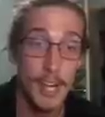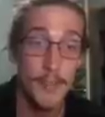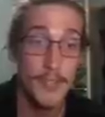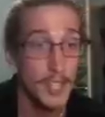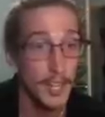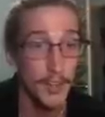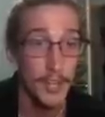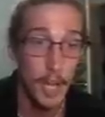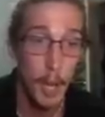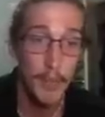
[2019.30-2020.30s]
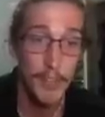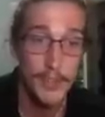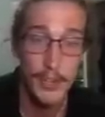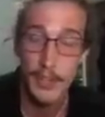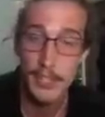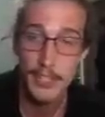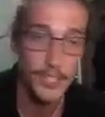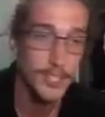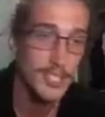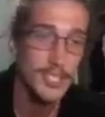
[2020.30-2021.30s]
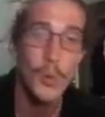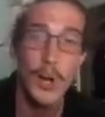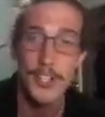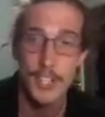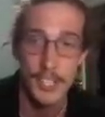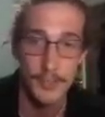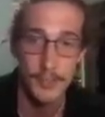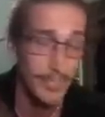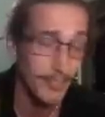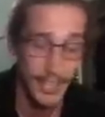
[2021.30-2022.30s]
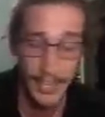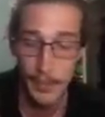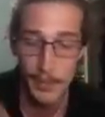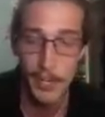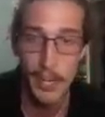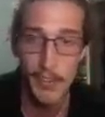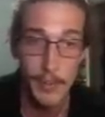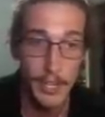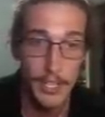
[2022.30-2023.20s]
So hopefully if you're interested, you're still watching. But if not, I mean, whatever, man.